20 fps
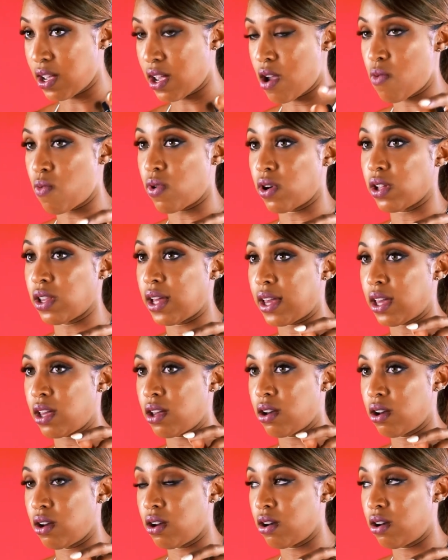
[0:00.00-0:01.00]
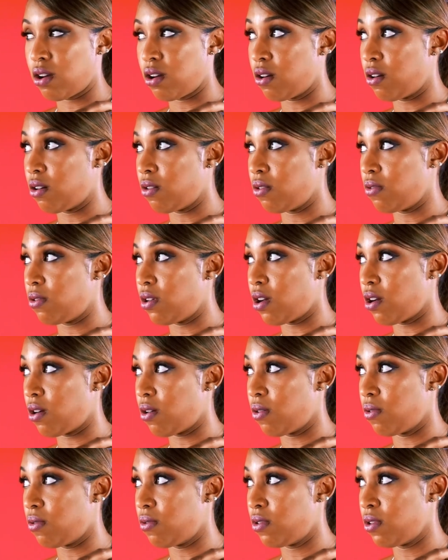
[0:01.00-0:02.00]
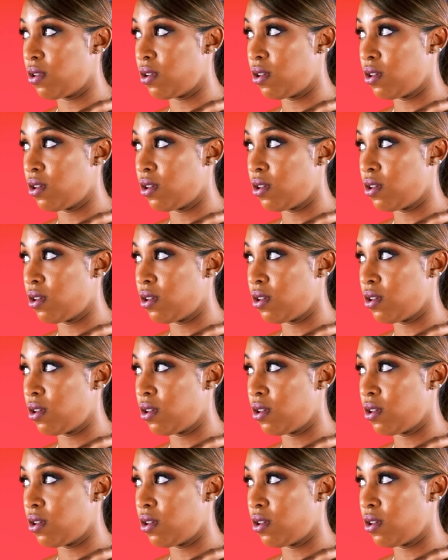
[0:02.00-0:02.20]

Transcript: and we're like, oh no.